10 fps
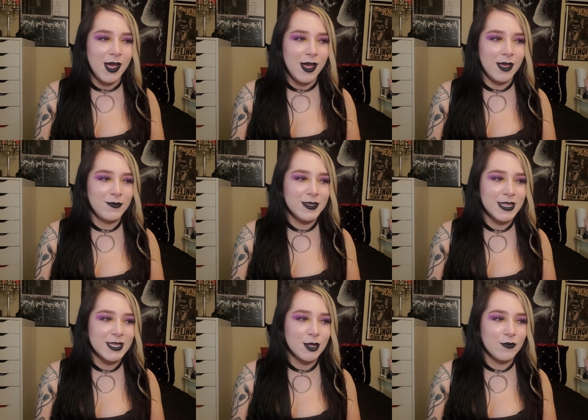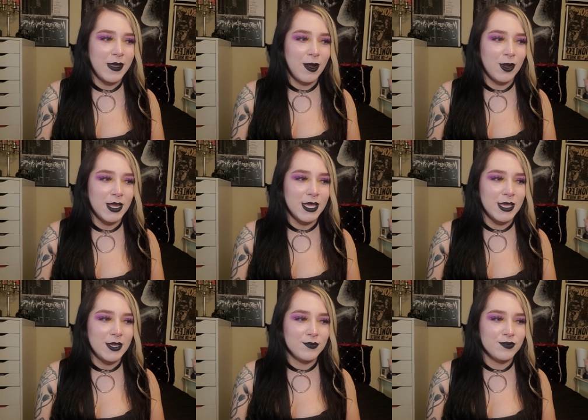I feel like they're
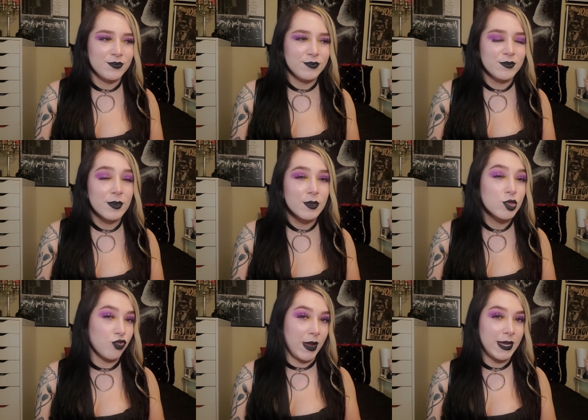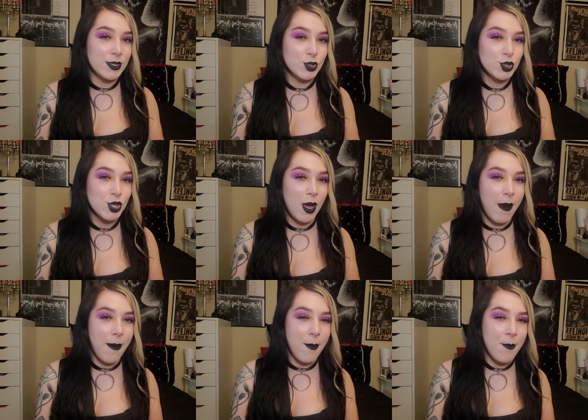very strange.
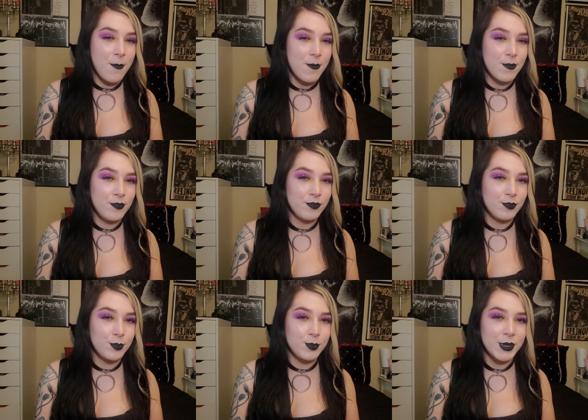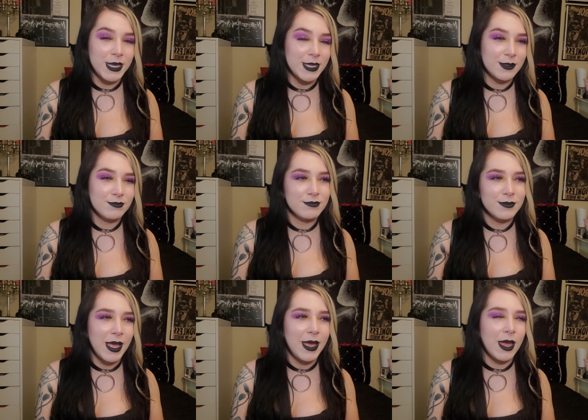Um, but
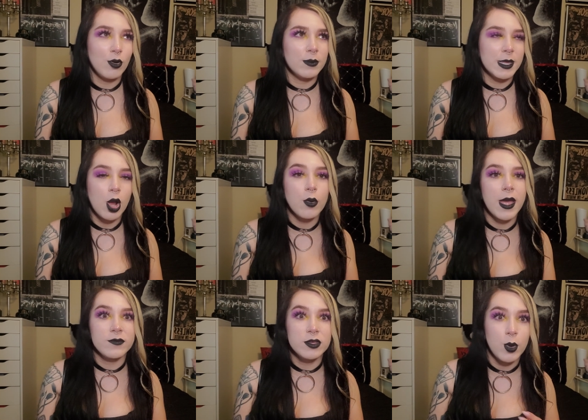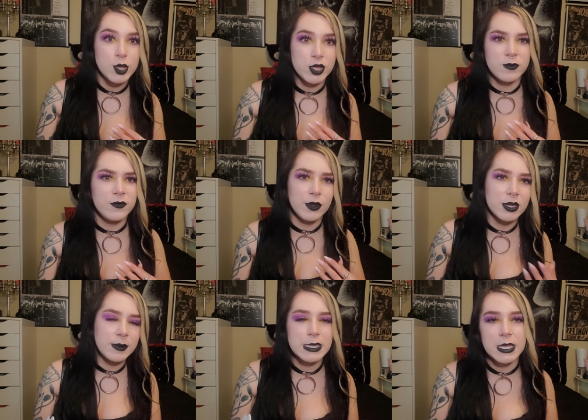I, I don't want to be like, oh yeah, if you watch this movie, you're going to
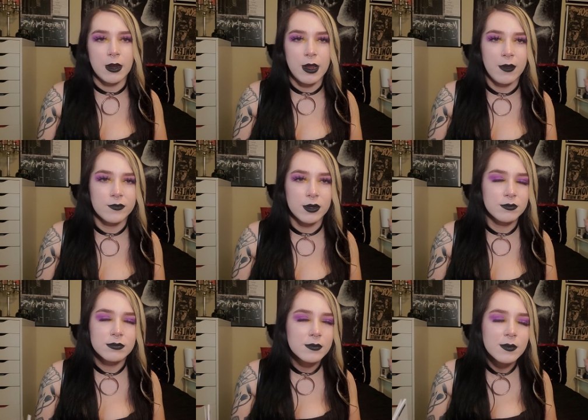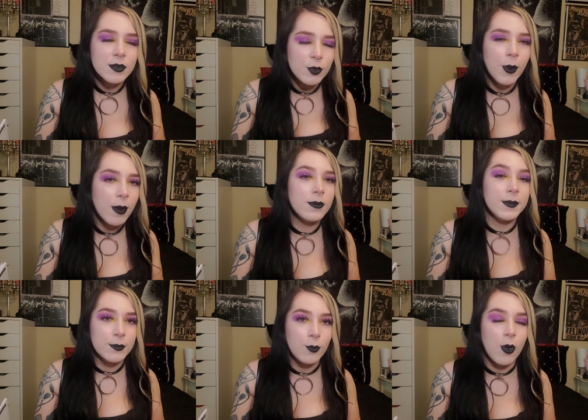be scared after. You
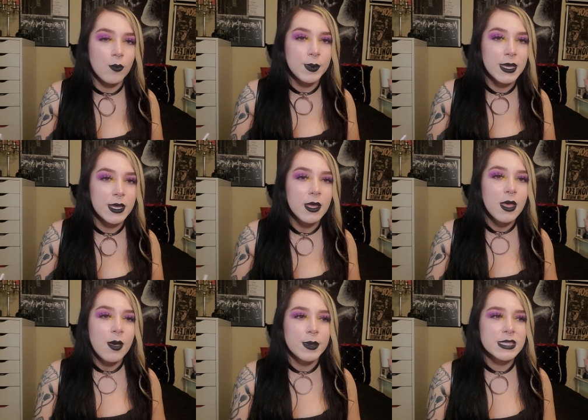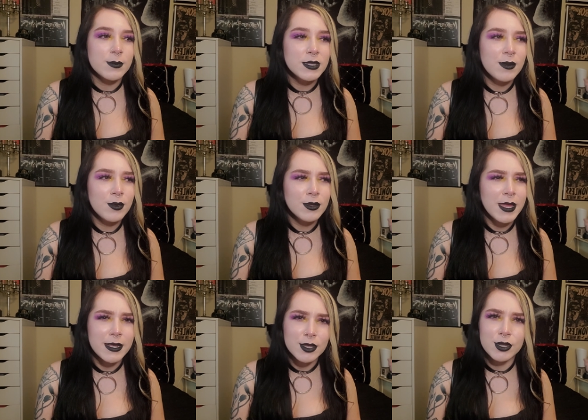probably won't be. But some of them are
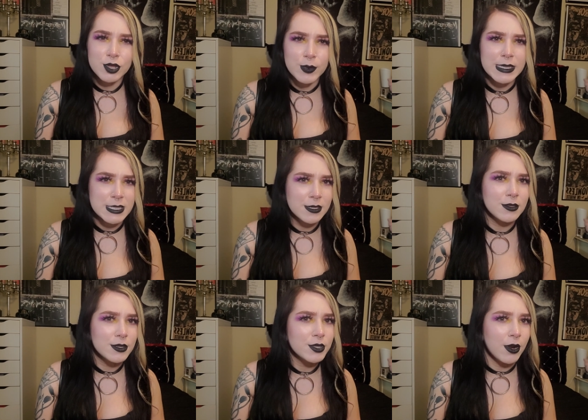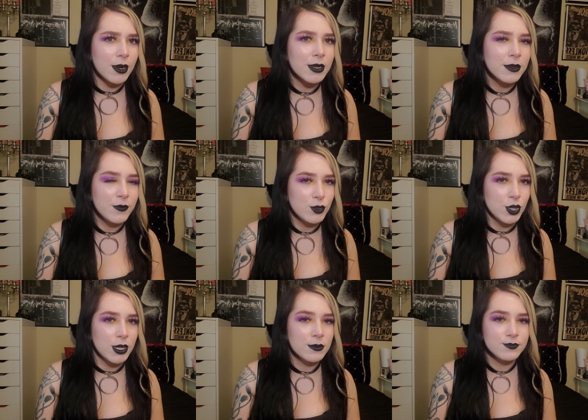like a little twisted, a little dark for
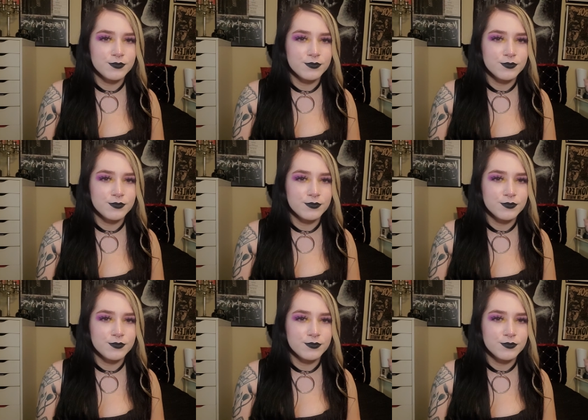sure.